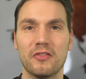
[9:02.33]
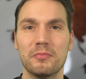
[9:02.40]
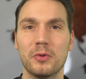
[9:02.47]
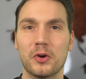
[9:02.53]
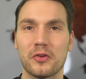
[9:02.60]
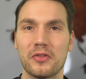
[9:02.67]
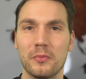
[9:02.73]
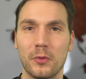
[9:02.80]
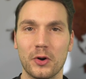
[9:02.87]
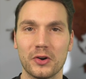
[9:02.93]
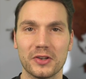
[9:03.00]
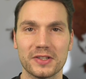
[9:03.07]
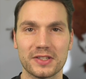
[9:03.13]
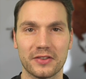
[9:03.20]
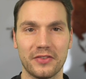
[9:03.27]
of both
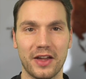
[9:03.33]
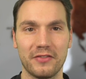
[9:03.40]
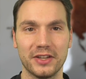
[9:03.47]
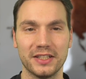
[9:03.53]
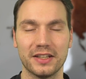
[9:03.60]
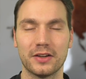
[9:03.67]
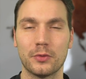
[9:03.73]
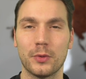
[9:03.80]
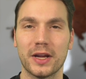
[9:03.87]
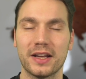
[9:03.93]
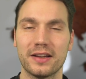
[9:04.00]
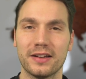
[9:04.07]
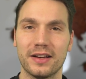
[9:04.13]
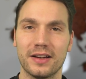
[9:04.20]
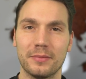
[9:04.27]
worlds of having the
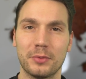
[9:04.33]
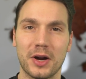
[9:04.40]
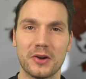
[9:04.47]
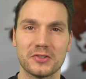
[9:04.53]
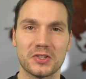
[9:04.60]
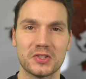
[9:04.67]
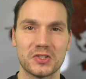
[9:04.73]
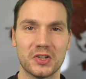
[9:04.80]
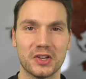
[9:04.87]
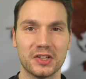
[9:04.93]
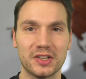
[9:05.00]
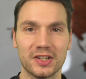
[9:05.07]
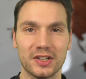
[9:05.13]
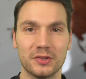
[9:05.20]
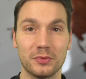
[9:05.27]
quick browser
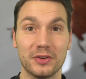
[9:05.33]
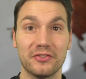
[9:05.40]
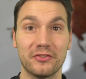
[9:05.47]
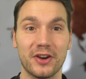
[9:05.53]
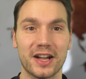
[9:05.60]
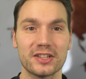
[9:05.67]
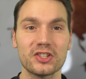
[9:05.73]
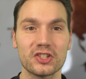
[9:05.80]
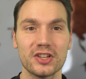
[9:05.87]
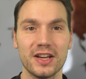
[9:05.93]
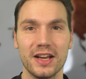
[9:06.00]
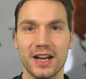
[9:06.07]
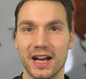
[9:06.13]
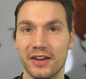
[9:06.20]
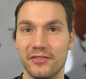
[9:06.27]
sync refresh
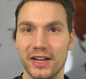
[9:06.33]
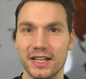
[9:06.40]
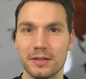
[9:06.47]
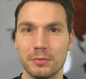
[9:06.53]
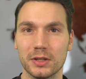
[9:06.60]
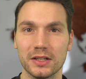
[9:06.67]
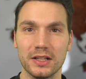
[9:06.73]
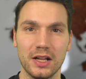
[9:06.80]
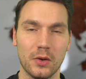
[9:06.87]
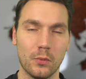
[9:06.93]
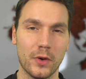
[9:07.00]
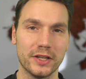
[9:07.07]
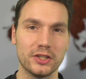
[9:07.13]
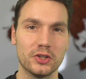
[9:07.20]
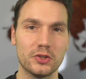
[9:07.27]
available
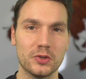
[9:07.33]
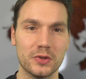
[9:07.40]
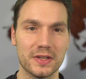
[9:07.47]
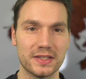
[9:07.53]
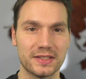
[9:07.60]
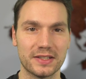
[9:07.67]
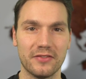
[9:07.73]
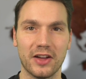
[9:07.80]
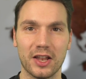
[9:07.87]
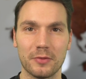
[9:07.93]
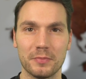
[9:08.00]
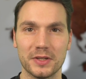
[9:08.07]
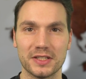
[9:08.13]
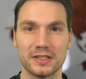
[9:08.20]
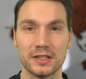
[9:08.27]
when you do this
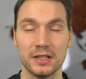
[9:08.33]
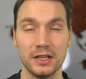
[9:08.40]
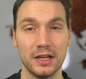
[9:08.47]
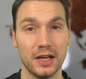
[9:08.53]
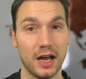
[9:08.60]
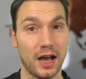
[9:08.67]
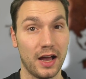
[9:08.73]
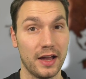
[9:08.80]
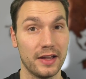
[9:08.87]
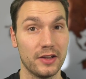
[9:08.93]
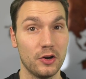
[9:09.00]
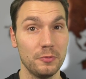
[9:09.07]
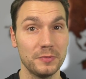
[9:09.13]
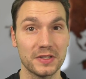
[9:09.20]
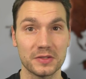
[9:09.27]
development. I
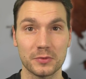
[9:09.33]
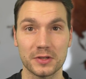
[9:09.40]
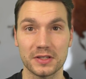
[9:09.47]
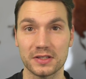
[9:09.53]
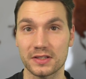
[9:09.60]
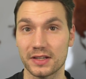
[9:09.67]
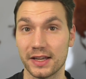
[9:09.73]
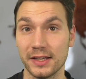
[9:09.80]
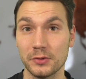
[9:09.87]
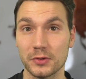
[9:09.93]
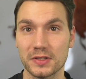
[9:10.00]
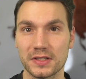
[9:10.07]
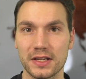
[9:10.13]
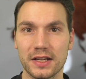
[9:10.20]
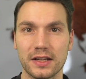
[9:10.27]
hope this was
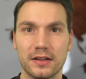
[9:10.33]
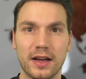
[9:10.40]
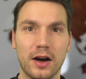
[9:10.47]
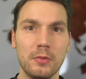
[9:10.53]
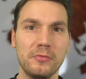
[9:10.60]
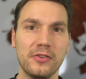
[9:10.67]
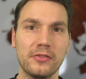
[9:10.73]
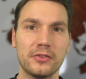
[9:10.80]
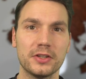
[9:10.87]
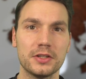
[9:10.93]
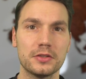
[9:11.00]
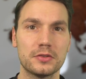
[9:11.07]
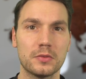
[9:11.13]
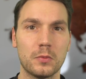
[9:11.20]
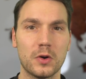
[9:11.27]
interesting and helpful for
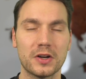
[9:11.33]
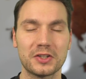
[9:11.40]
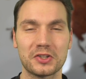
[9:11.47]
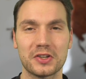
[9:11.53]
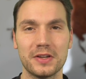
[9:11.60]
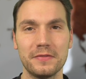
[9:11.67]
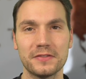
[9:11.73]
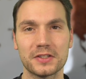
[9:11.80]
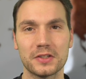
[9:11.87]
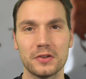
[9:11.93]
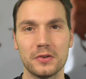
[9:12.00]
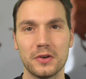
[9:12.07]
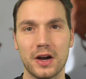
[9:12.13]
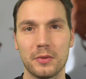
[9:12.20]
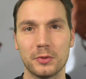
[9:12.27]
you to watch. If
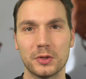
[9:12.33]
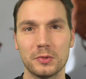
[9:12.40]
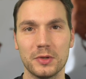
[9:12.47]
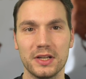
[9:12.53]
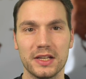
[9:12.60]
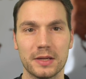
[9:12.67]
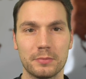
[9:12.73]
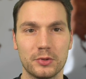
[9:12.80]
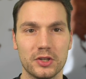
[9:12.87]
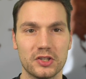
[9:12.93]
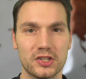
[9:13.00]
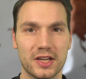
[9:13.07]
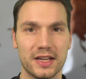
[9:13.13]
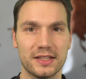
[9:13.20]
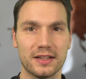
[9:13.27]
so, I would really
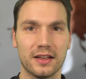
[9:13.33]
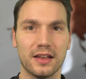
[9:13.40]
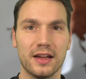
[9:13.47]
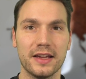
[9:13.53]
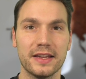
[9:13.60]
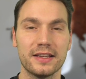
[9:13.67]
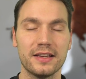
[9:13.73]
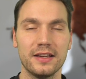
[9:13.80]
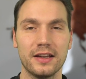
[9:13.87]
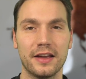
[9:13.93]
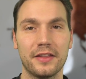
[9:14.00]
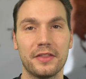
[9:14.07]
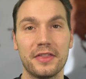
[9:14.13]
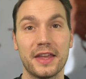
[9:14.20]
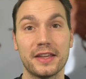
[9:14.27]
appreciate a like,
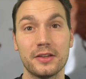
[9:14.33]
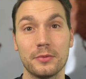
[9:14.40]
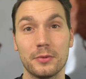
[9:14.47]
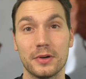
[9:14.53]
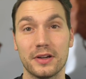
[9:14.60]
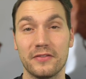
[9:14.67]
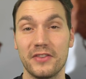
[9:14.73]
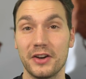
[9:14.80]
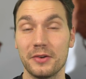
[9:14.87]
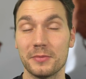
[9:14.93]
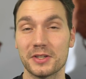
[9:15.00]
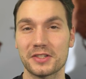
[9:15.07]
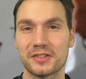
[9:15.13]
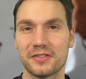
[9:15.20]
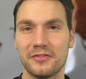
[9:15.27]
and thank you very
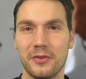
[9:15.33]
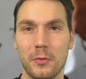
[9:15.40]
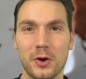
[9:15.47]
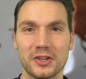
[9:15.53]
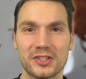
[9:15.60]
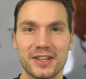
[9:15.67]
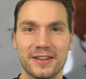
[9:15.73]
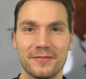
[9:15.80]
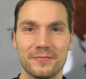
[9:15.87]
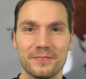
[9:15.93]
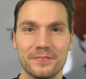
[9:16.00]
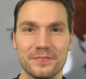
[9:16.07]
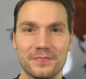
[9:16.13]
much for watching.